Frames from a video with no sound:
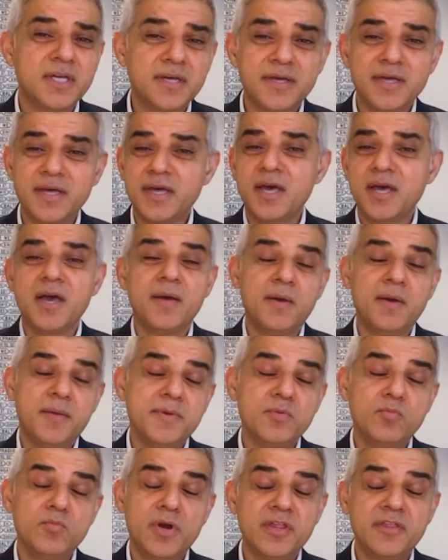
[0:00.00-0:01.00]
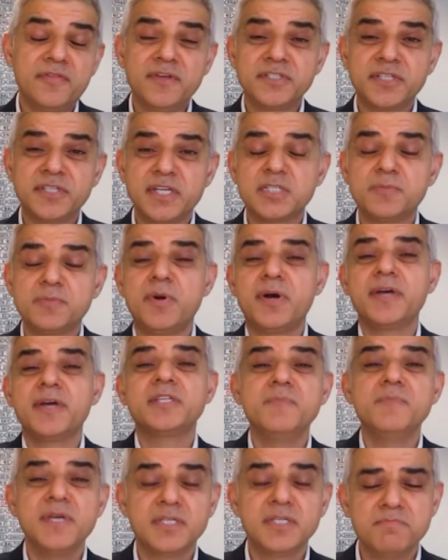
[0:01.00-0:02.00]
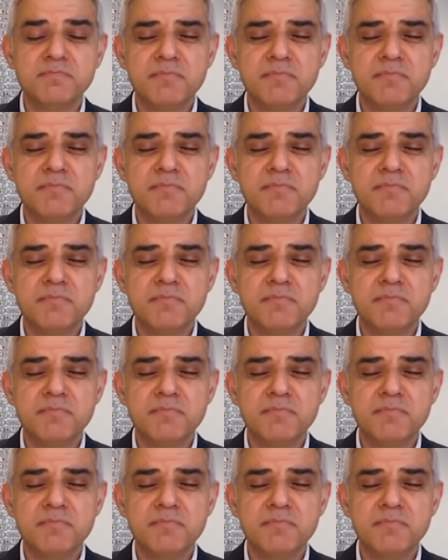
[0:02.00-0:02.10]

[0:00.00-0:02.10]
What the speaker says: One of the things that inspires me